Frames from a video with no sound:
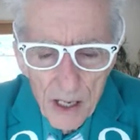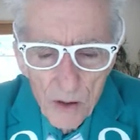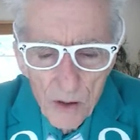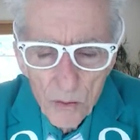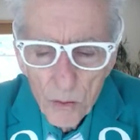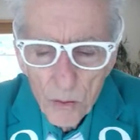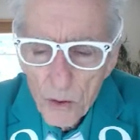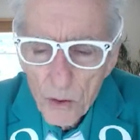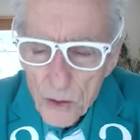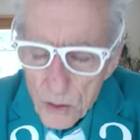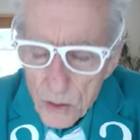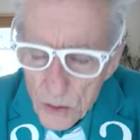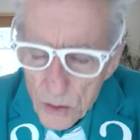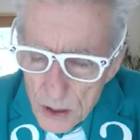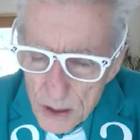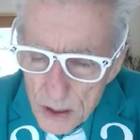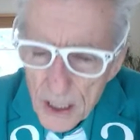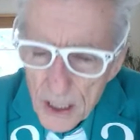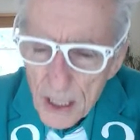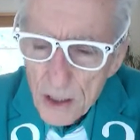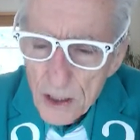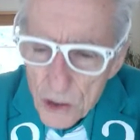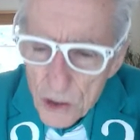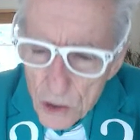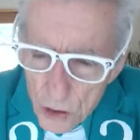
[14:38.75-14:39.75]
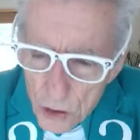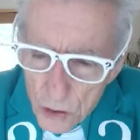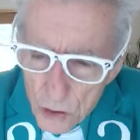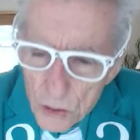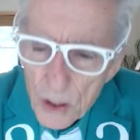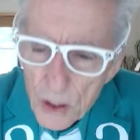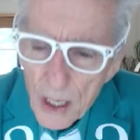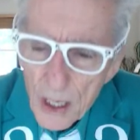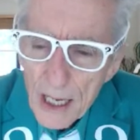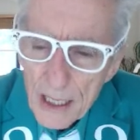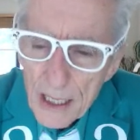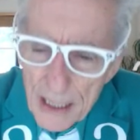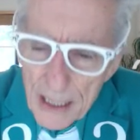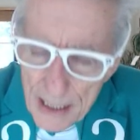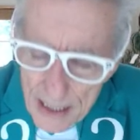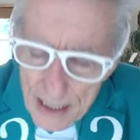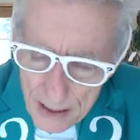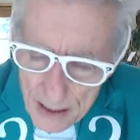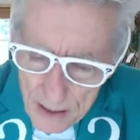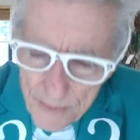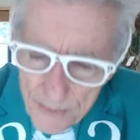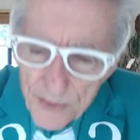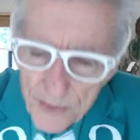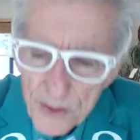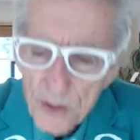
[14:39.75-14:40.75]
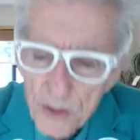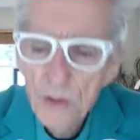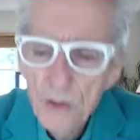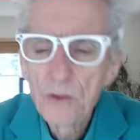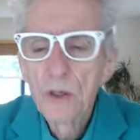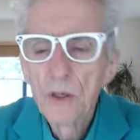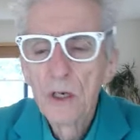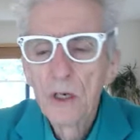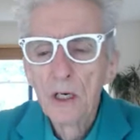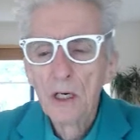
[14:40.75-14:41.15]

Well, you say you're an interview